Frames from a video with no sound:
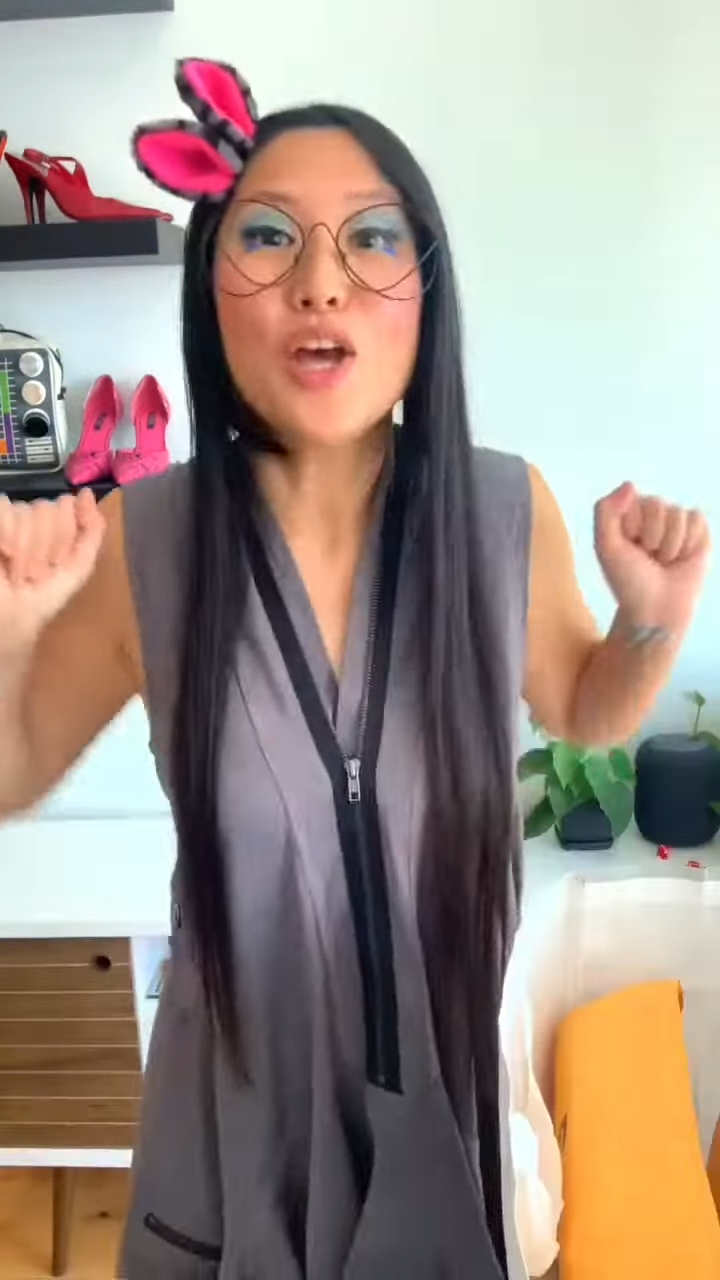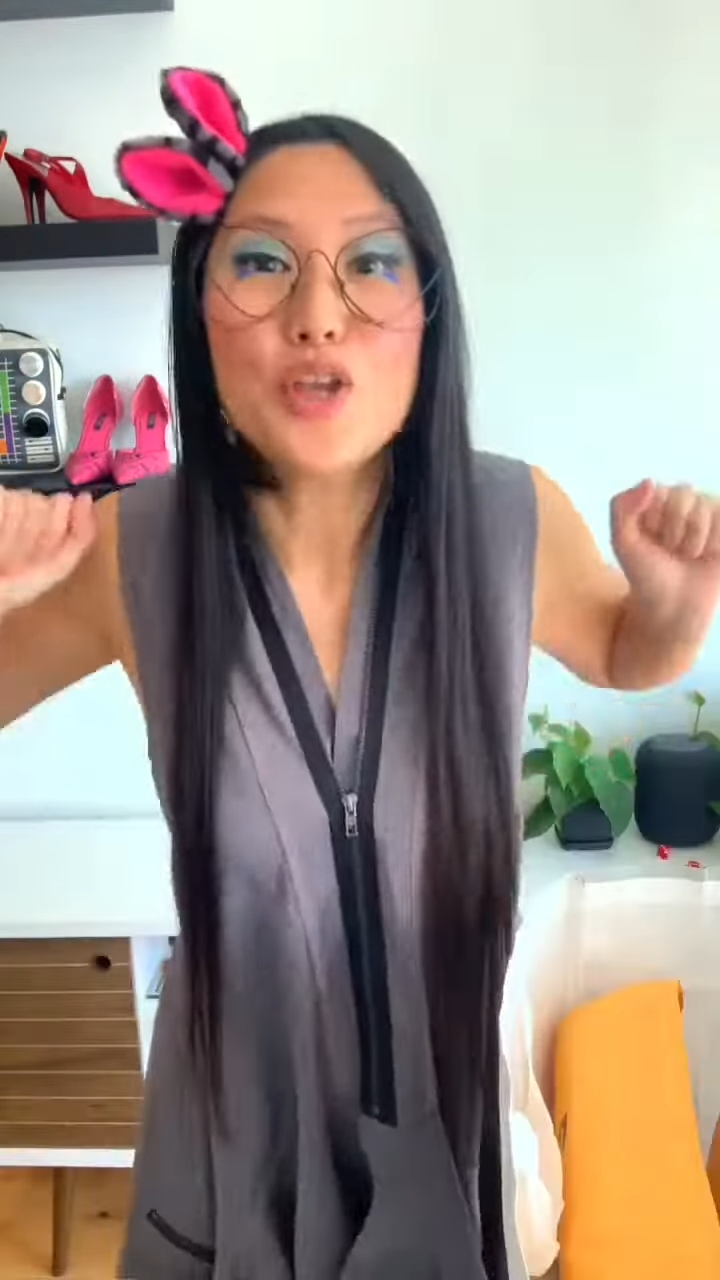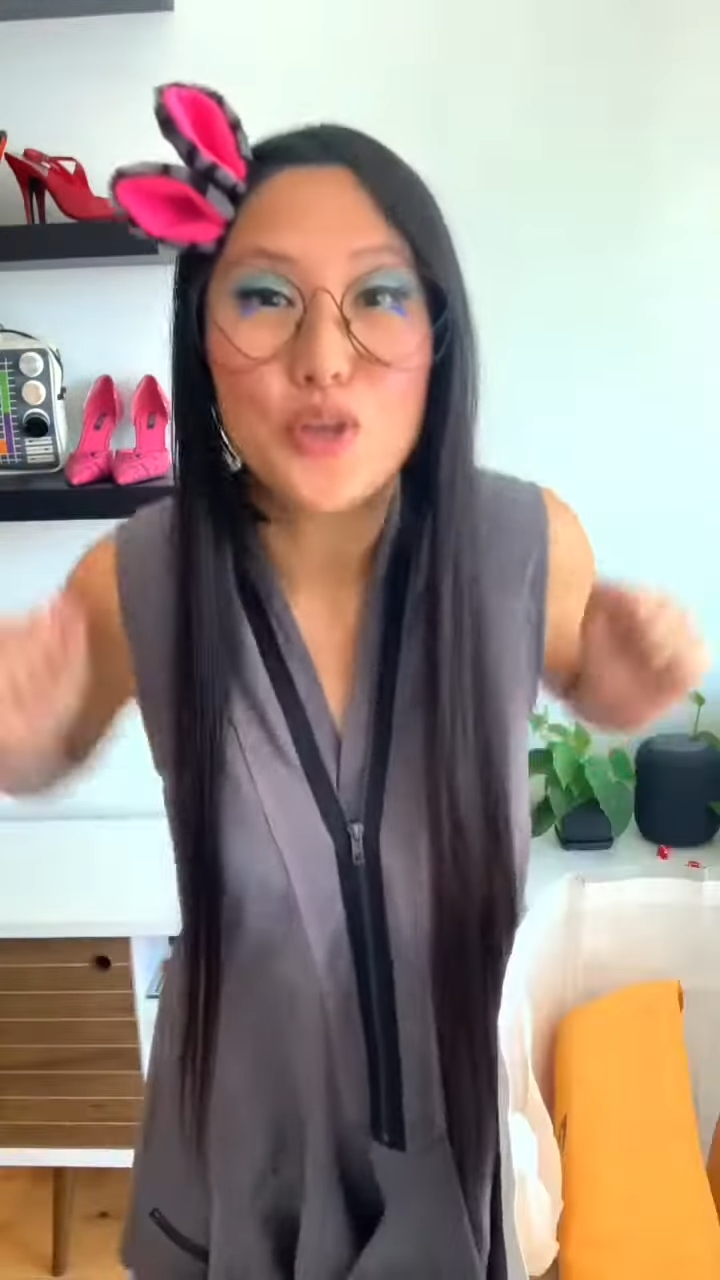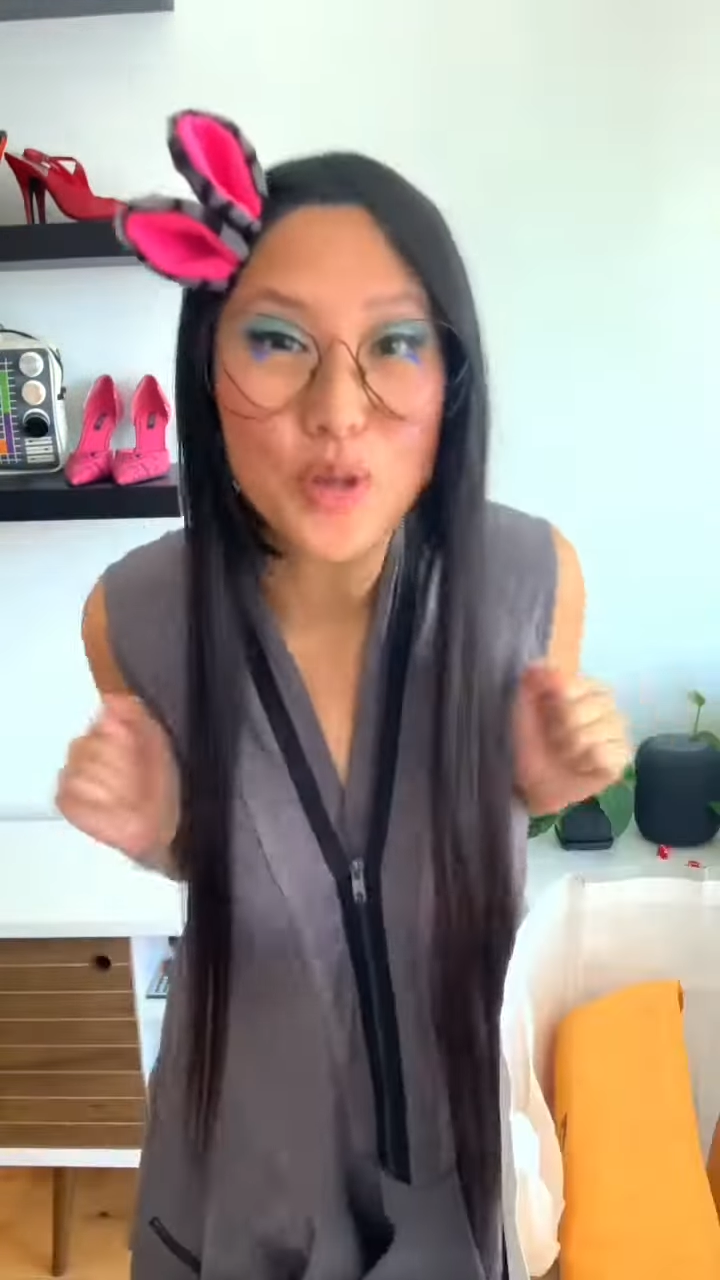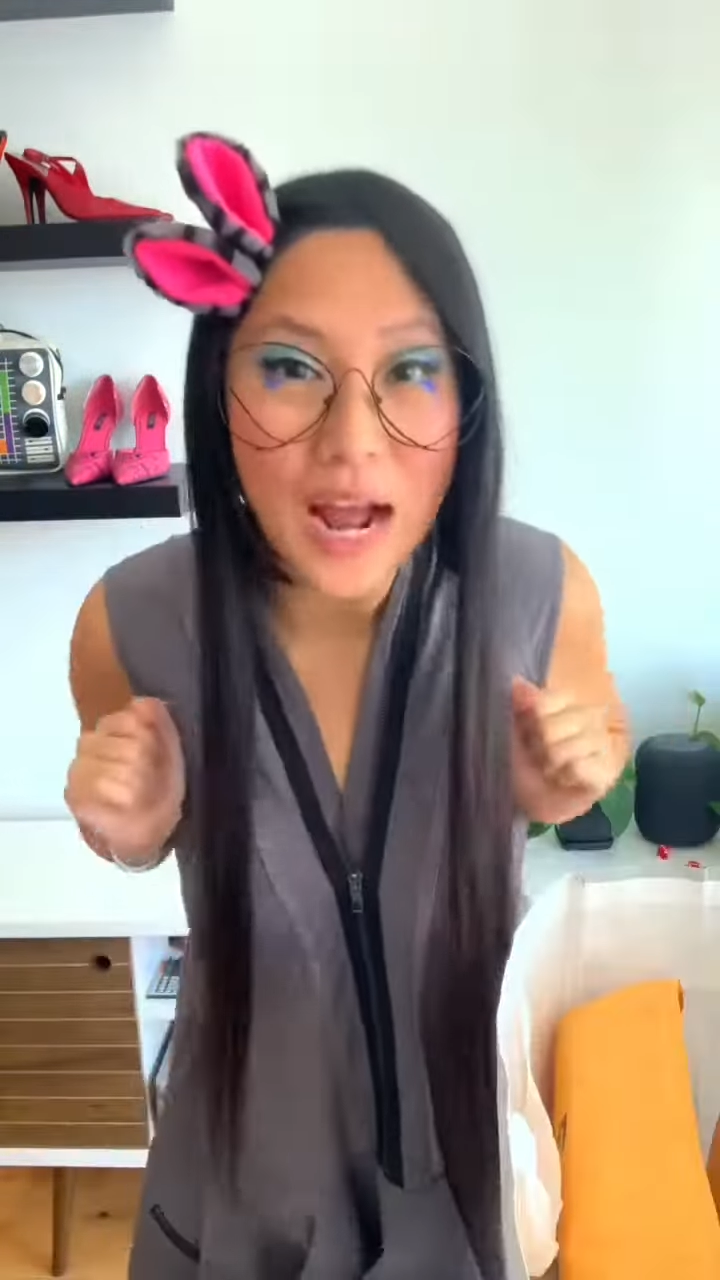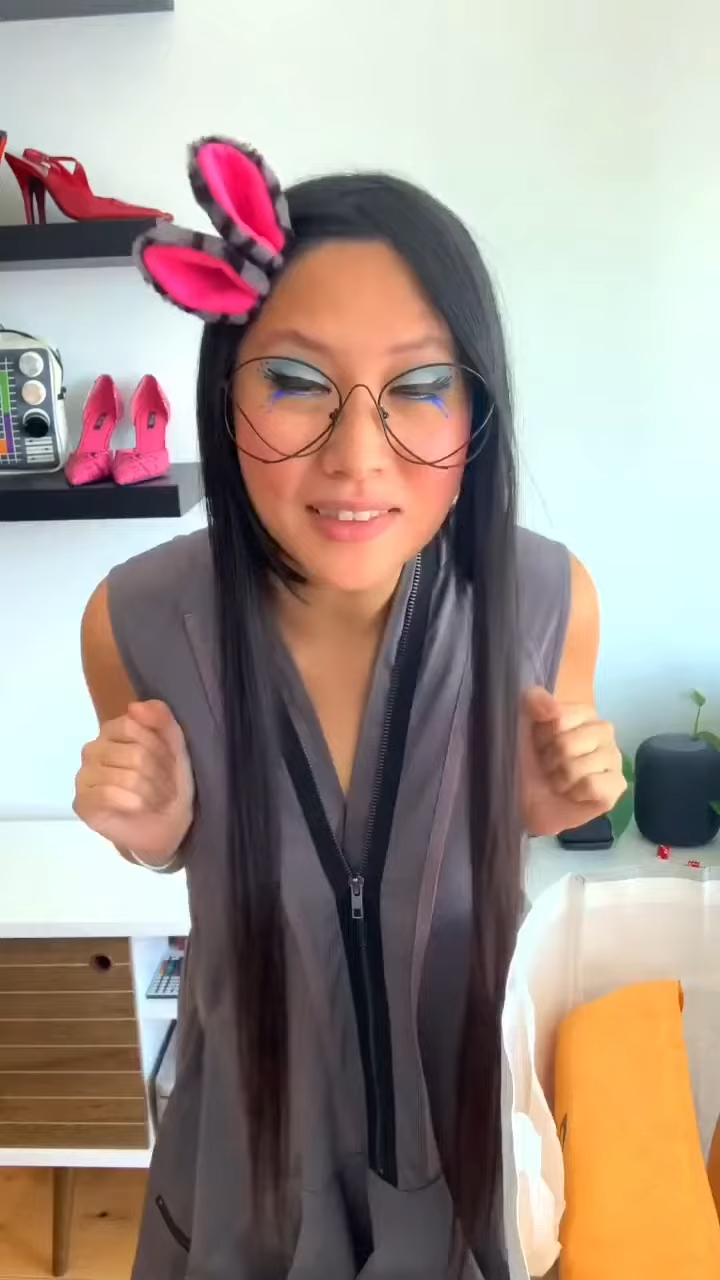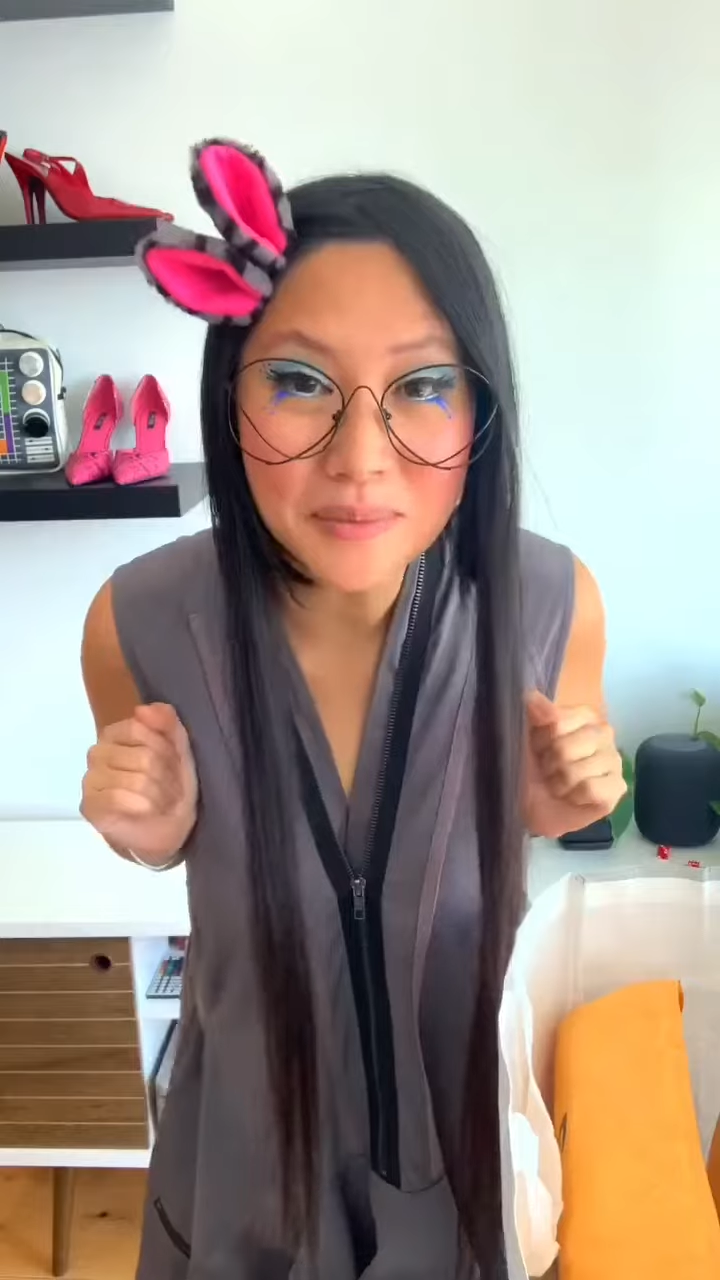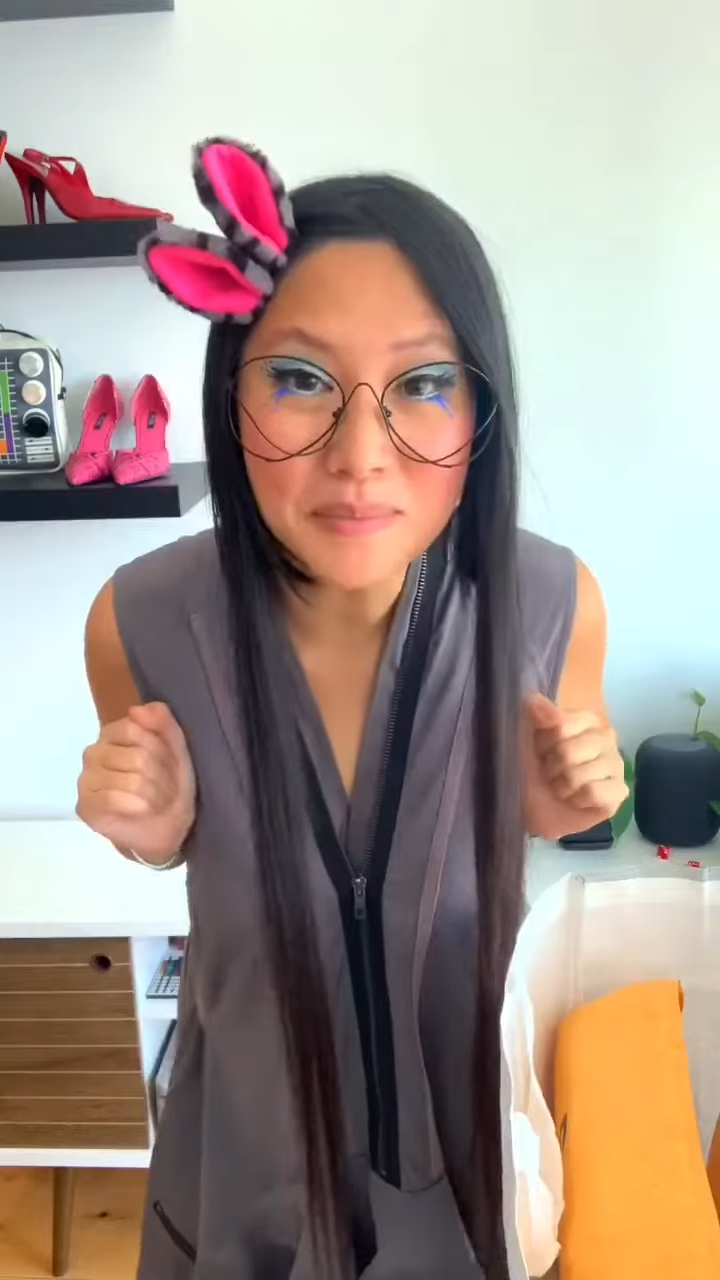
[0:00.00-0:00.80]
You got them?